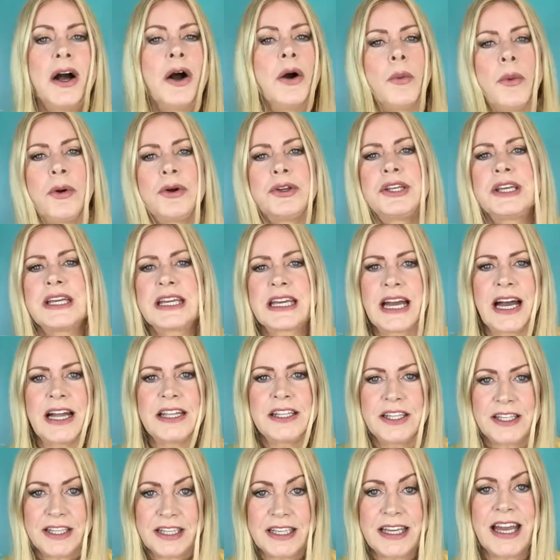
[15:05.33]
Well, you can
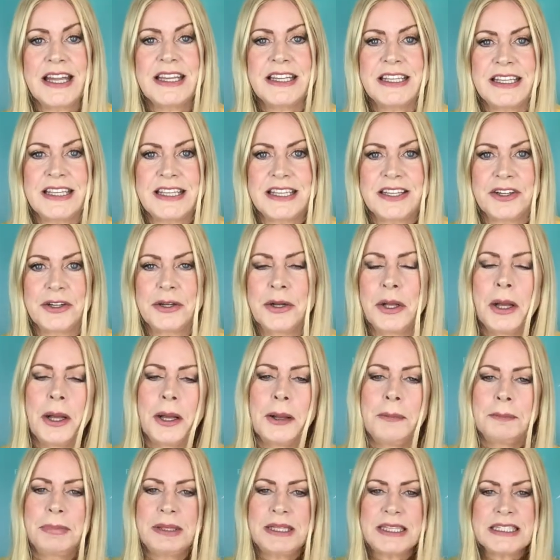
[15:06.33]
get it here.
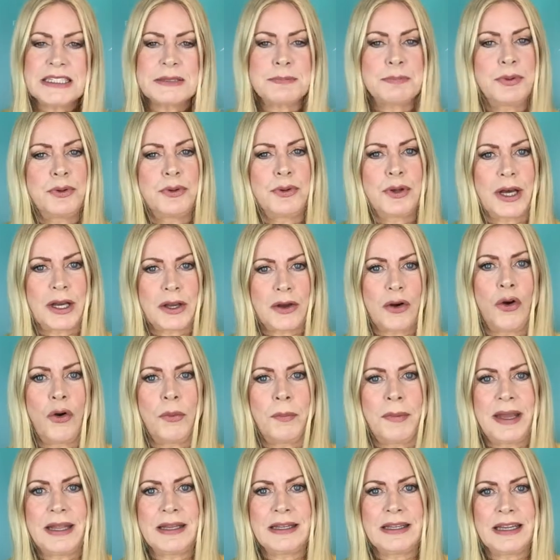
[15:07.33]
Please put a
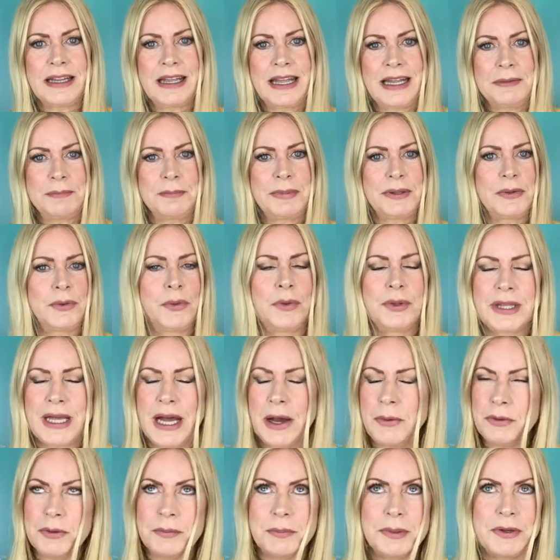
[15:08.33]
comment in below,
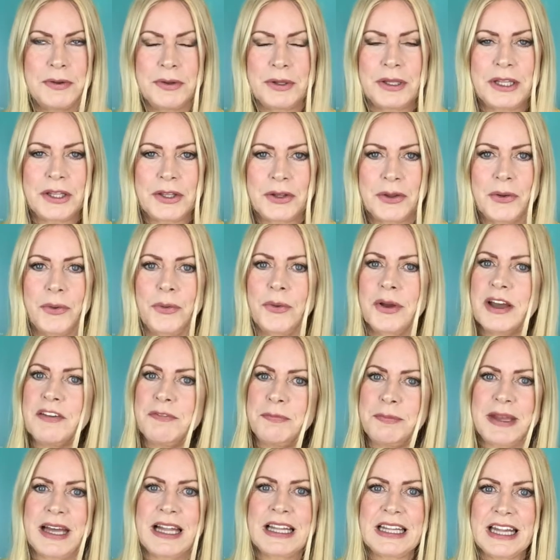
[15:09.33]
that would be really cool. Give
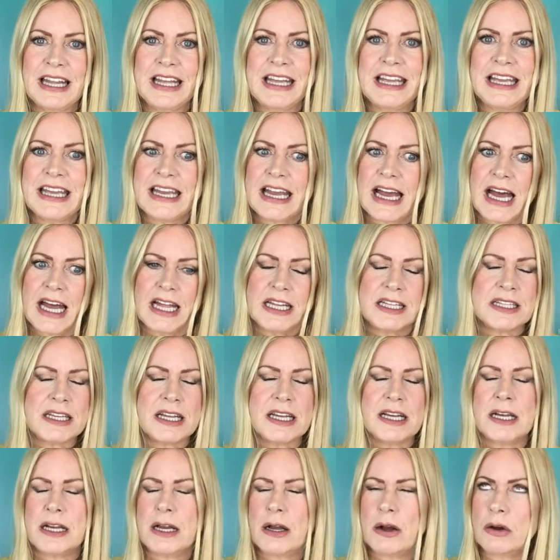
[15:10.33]
me a like and
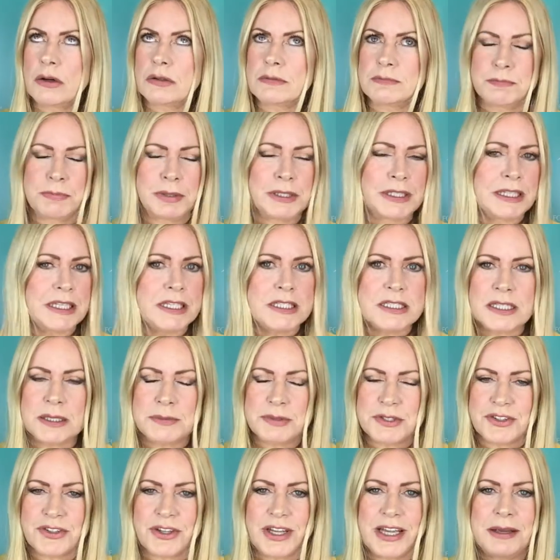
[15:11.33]
please
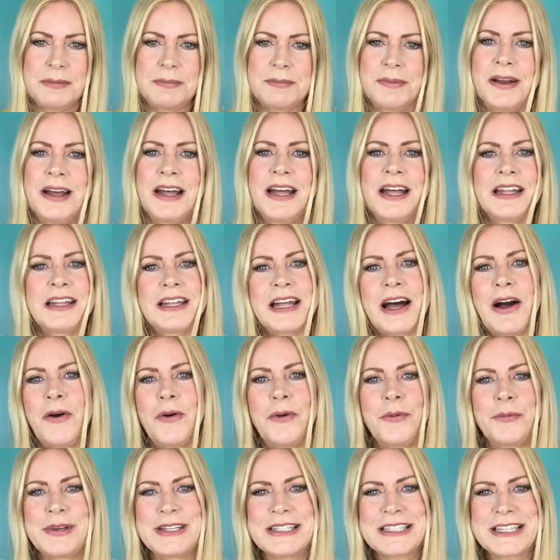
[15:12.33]
subscribe, that
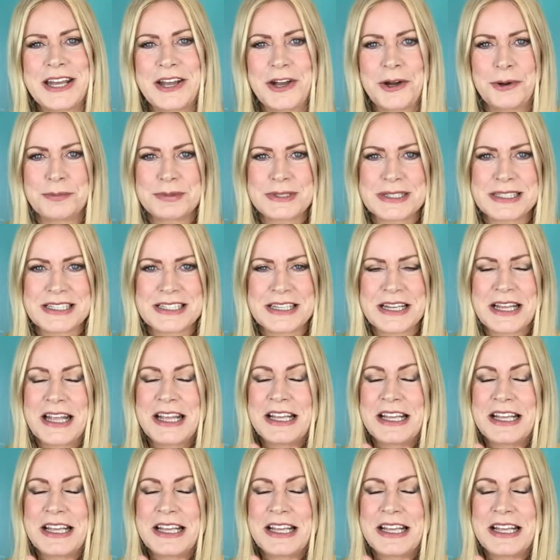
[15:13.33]
always helps.